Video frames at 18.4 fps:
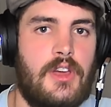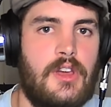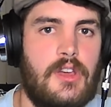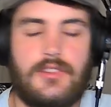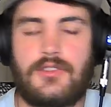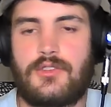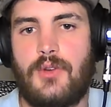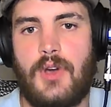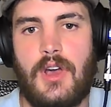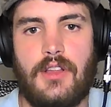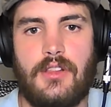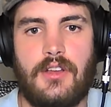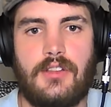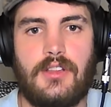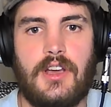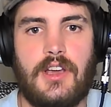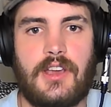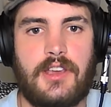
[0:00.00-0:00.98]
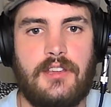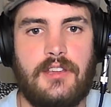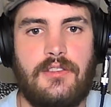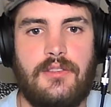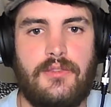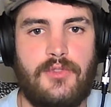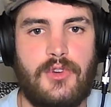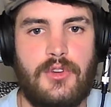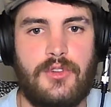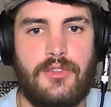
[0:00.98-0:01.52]
So it's quite a lot like
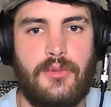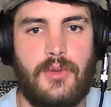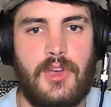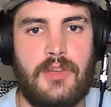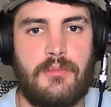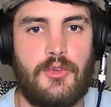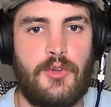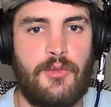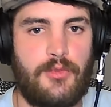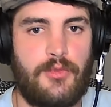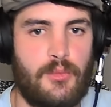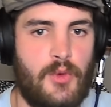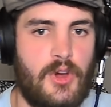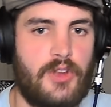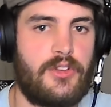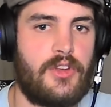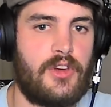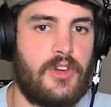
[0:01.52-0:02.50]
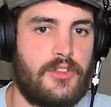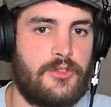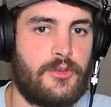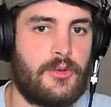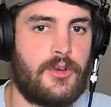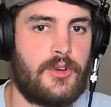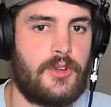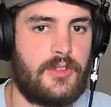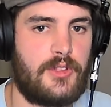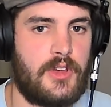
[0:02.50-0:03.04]
intervals where you move from one note to
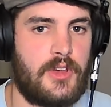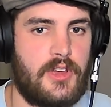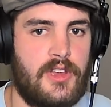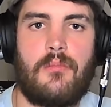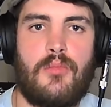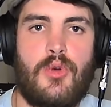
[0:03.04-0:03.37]
another,